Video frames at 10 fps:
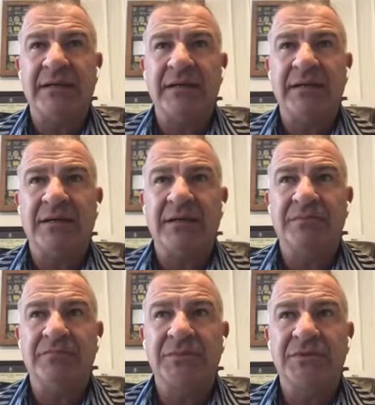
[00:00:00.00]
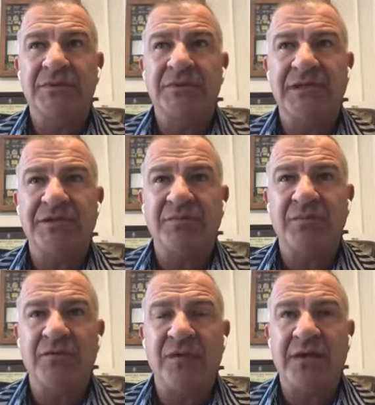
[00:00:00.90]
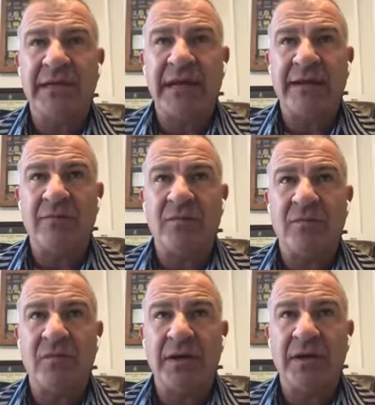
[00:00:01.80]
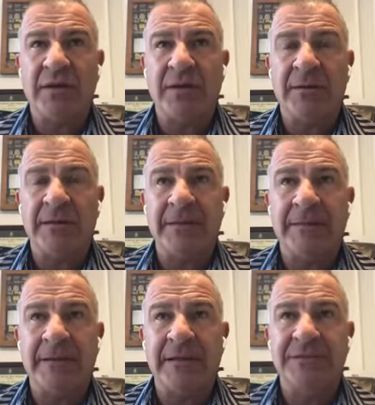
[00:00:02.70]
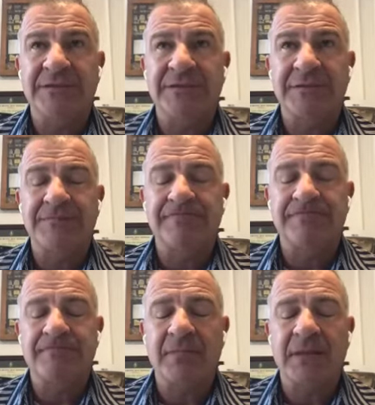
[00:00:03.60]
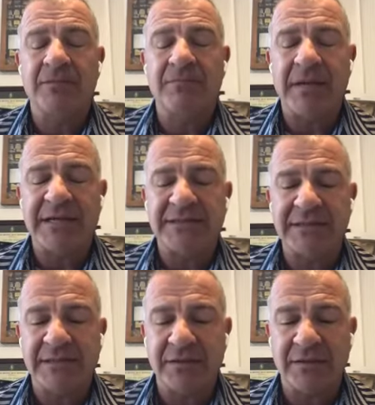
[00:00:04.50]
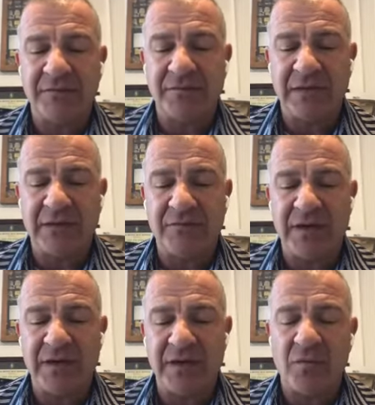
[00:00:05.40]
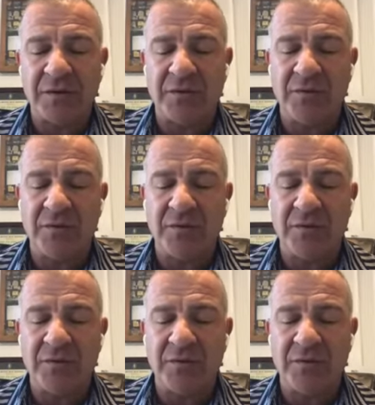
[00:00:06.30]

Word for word: Uh, strategic move on that where it's basic of if you have one